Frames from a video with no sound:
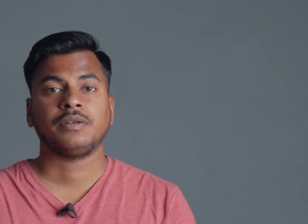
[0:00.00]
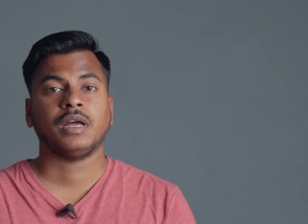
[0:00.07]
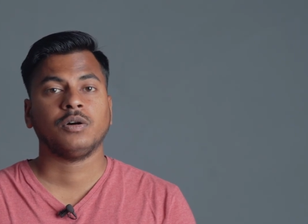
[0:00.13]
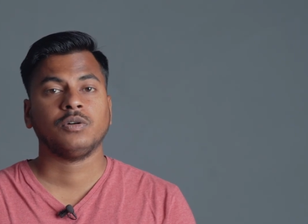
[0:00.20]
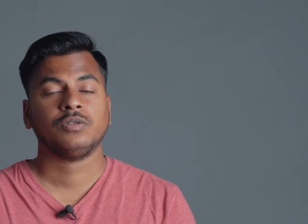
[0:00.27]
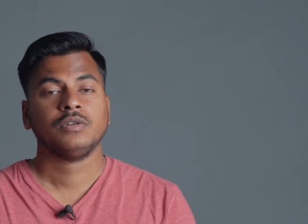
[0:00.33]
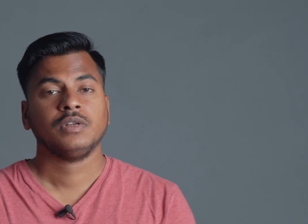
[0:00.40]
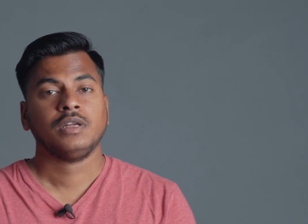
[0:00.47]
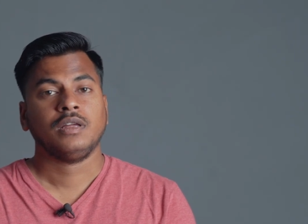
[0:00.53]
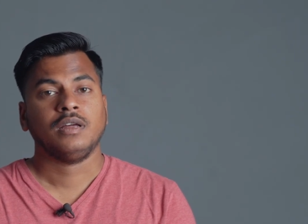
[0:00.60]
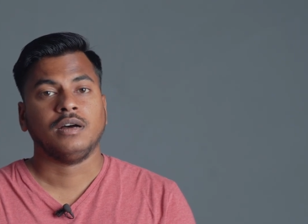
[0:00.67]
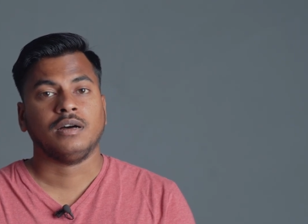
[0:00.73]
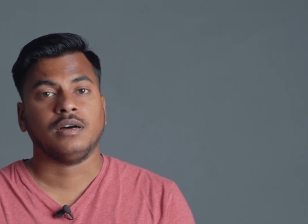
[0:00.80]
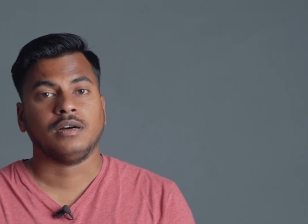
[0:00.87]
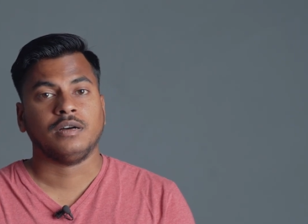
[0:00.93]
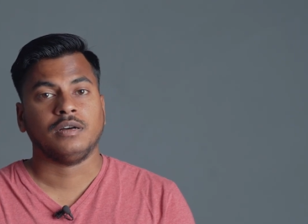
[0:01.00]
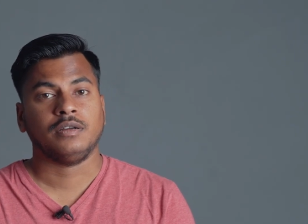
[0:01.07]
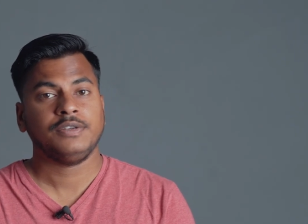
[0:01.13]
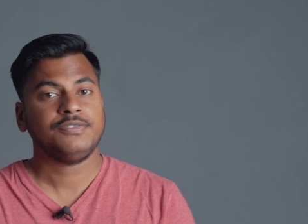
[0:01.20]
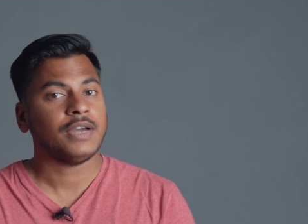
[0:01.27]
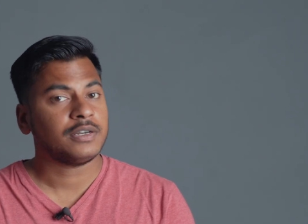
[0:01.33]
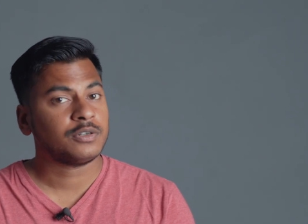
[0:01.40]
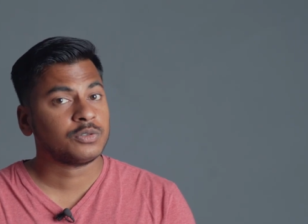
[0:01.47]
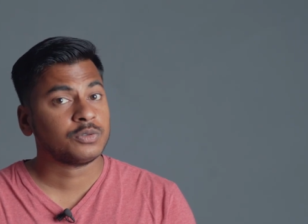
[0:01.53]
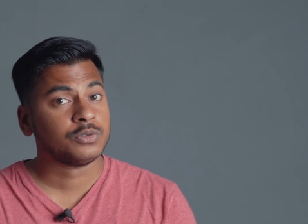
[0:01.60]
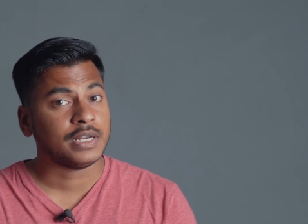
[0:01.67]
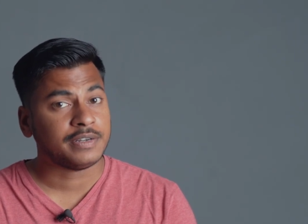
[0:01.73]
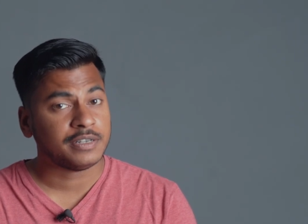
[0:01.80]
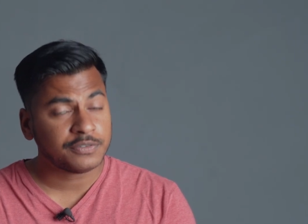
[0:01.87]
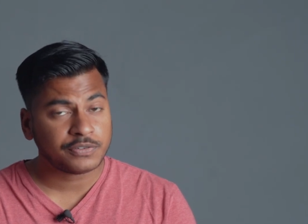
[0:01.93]
Now, uh, if I had to do
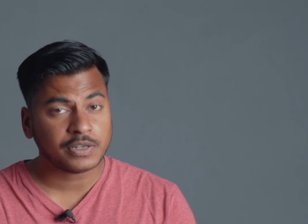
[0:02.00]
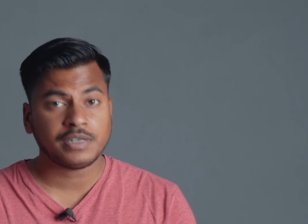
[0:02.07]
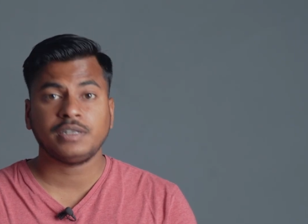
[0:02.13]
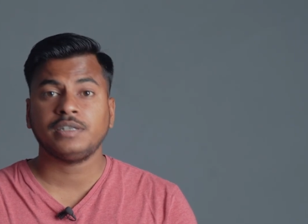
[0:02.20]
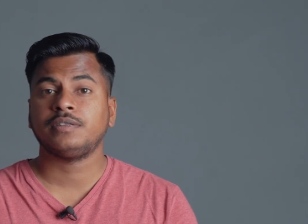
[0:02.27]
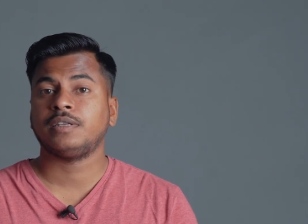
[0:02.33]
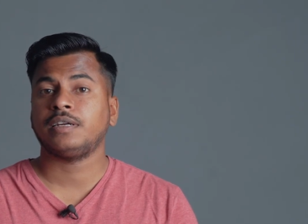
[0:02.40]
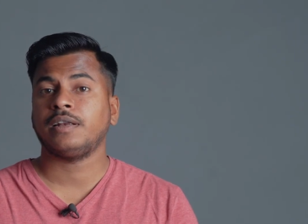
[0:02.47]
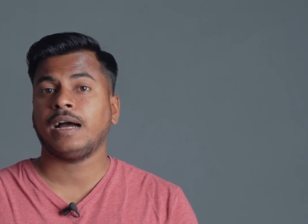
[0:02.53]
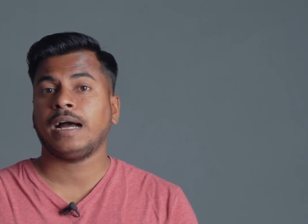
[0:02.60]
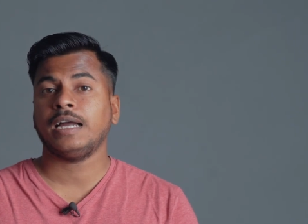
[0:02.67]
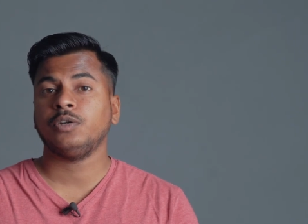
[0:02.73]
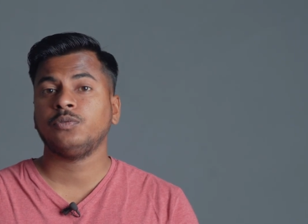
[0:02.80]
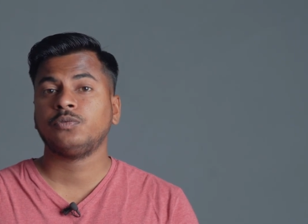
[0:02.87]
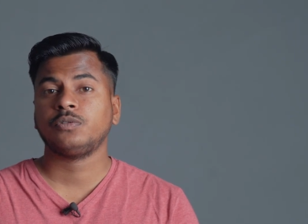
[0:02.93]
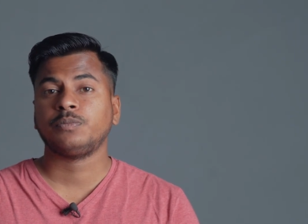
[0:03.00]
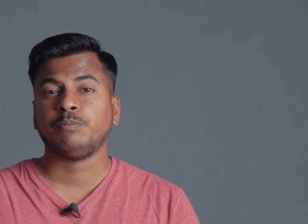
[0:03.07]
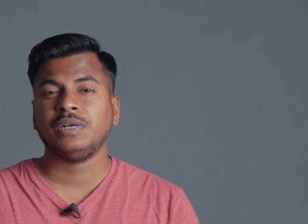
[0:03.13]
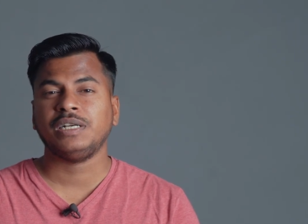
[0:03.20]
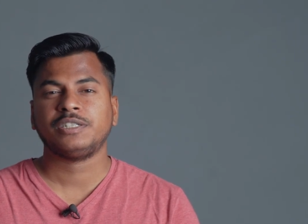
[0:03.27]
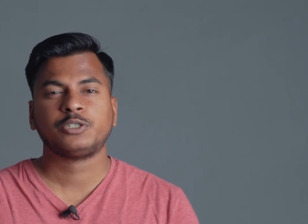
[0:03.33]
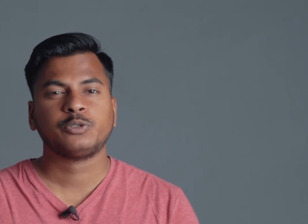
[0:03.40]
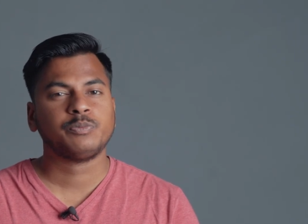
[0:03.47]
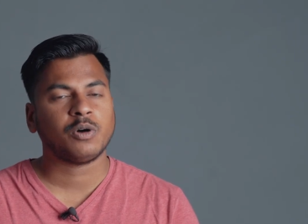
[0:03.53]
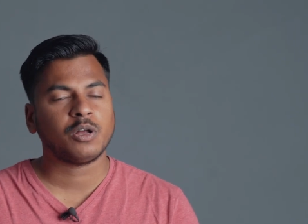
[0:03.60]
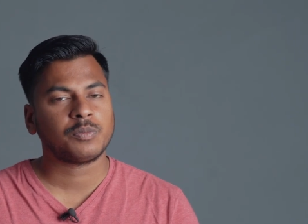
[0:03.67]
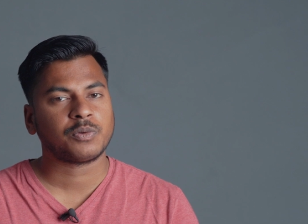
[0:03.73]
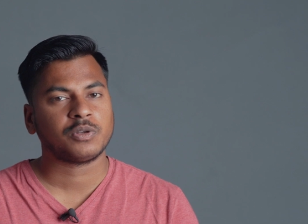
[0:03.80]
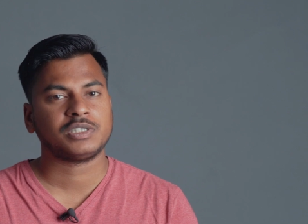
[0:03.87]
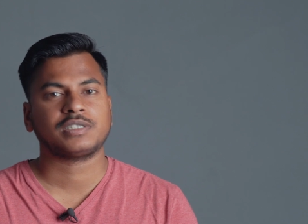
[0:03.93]
that differently, then I would build small
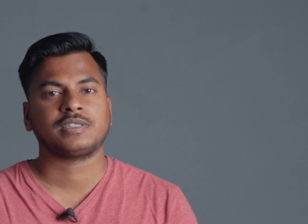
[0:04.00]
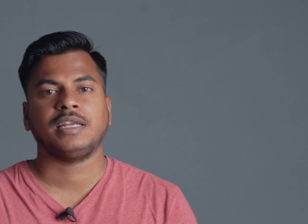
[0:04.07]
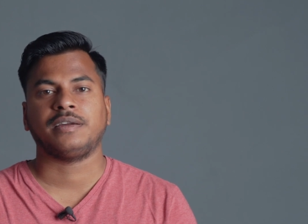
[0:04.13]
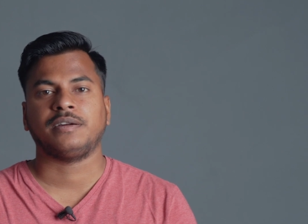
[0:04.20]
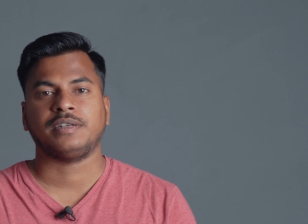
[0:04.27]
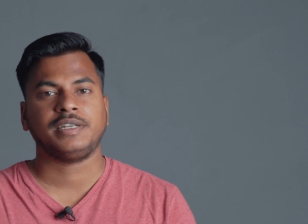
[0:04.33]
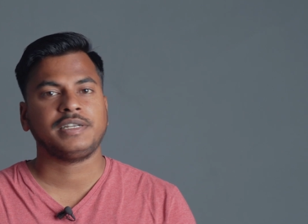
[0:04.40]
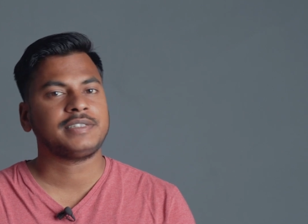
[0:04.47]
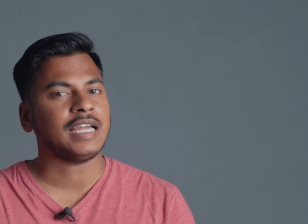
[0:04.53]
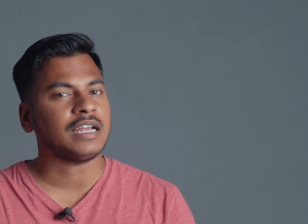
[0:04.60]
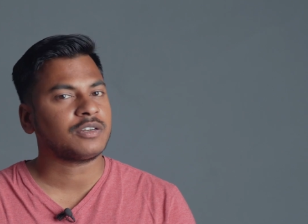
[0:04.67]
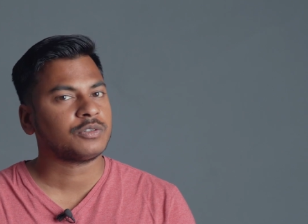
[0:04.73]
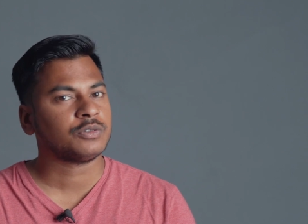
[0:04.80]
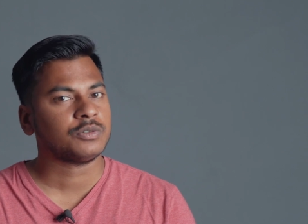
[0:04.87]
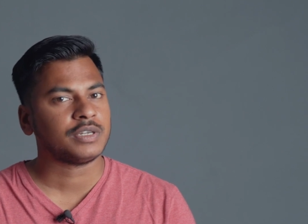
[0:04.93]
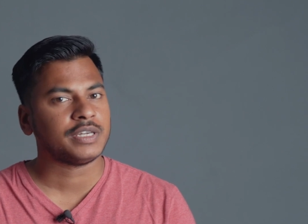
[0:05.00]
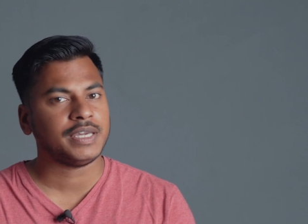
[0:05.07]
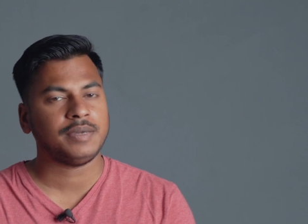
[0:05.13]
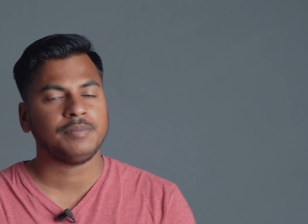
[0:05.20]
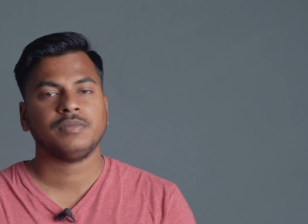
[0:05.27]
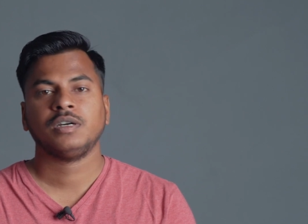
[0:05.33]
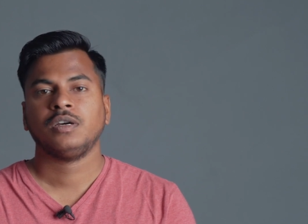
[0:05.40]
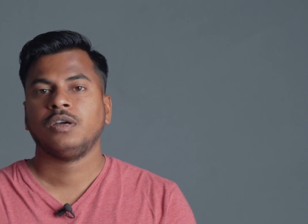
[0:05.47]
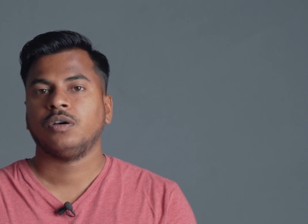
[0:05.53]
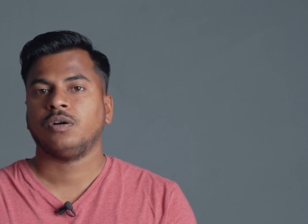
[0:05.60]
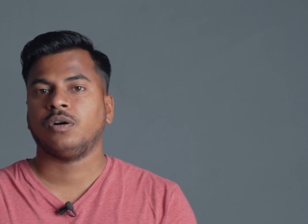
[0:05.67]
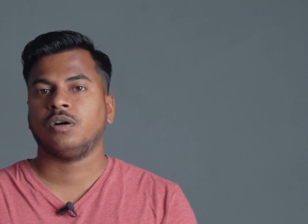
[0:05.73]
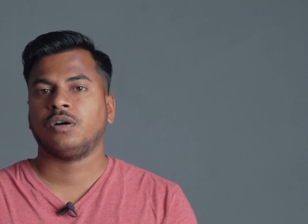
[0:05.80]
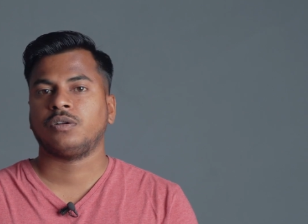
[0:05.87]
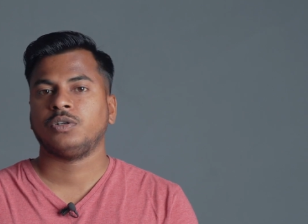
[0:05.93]
projects like a tic-tac-toe game
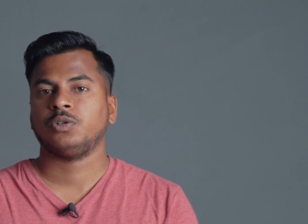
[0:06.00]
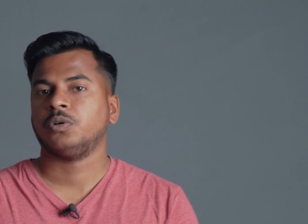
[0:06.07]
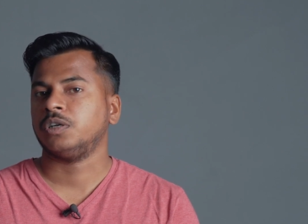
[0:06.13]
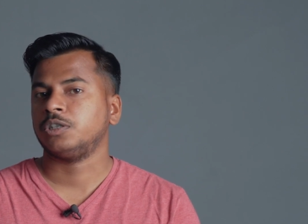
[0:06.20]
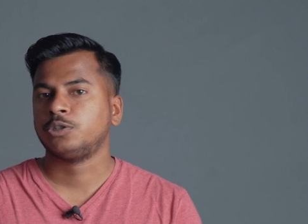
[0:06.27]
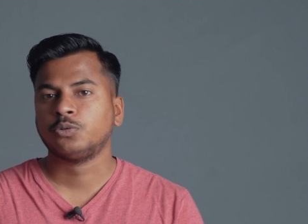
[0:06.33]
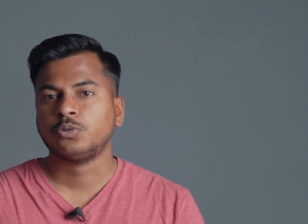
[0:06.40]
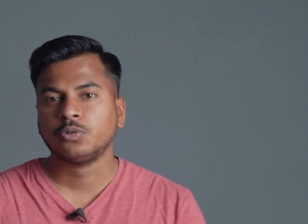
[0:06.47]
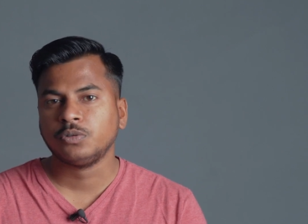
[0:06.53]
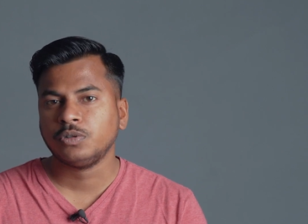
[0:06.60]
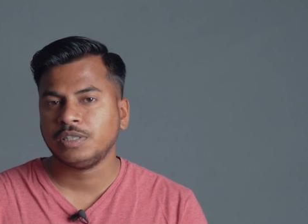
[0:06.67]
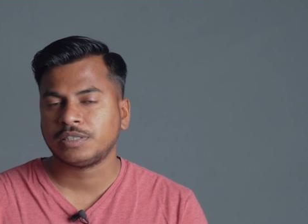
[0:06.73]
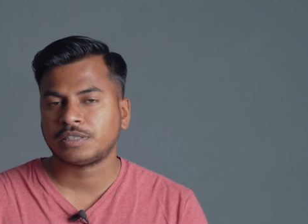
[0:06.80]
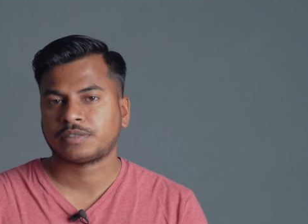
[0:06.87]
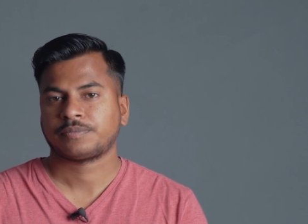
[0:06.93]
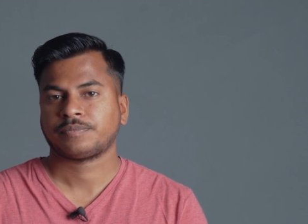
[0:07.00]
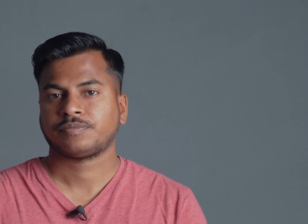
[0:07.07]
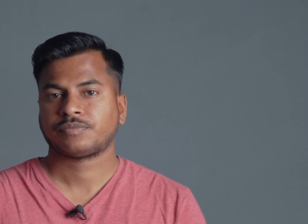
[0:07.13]
or you know a to-do list